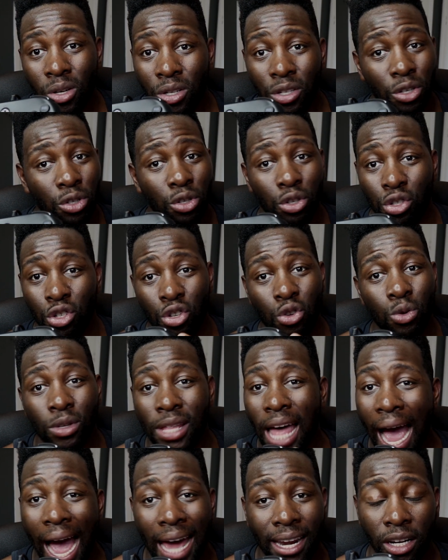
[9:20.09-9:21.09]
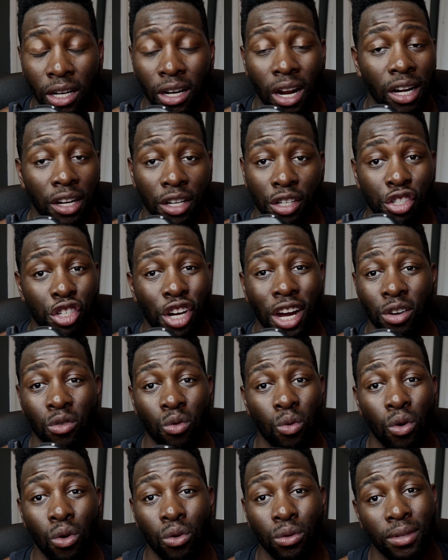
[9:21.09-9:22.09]
You just use that analog in
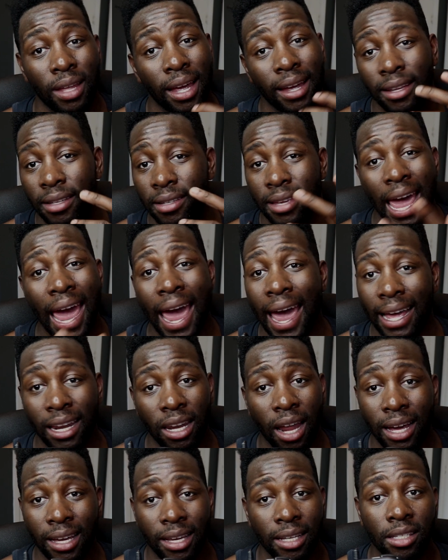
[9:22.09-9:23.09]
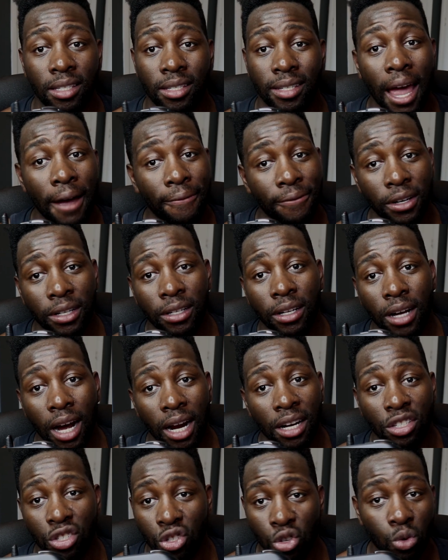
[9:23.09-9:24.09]
general, then it's definitely
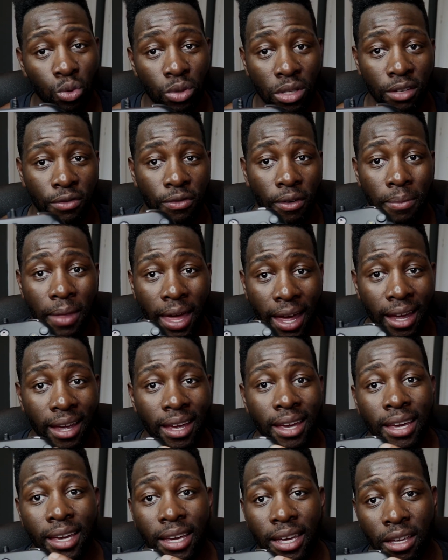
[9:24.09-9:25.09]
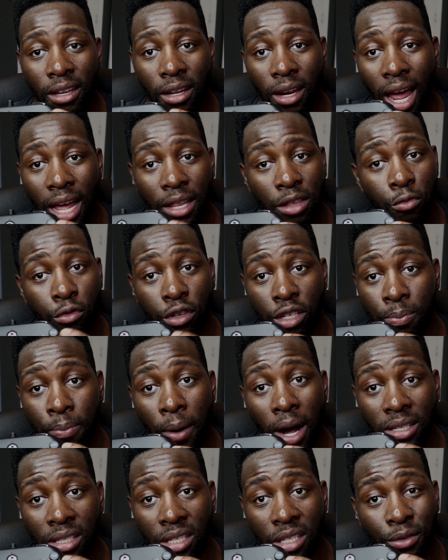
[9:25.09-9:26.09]
got its uses from there. You like the
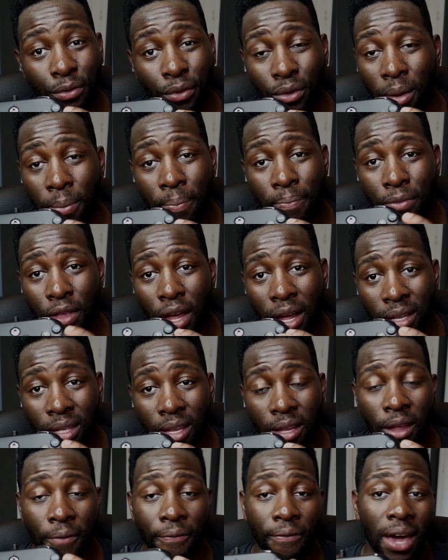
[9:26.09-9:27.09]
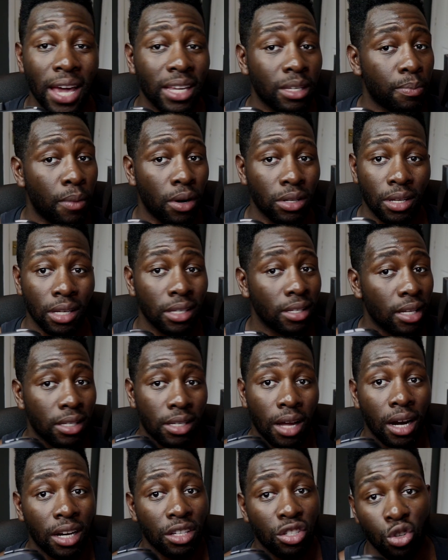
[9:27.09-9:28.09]
responses from the face buttons, it's
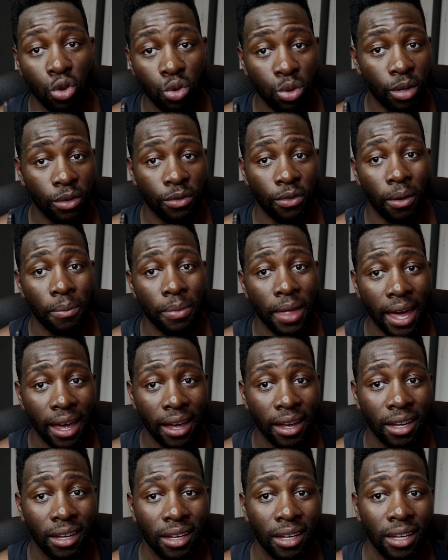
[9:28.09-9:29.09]
got its uses from there.